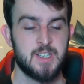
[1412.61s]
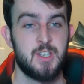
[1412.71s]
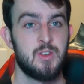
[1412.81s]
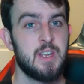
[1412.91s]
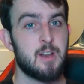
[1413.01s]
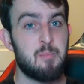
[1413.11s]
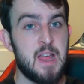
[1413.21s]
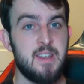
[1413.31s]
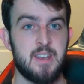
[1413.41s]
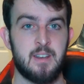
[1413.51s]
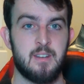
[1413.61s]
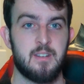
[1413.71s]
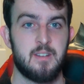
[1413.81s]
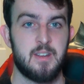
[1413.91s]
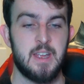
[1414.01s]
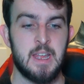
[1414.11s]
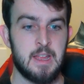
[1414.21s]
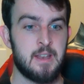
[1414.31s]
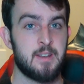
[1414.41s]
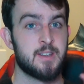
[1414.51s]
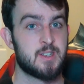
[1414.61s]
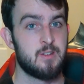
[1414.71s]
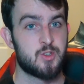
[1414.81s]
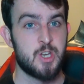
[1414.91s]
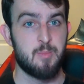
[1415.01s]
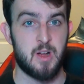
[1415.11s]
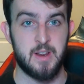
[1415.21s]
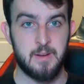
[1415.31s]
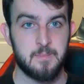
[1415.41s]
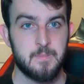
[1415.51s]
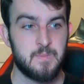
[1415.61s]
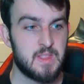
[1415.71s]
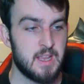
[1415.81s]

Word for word: And that's because you can get a pendant and this little chip on it,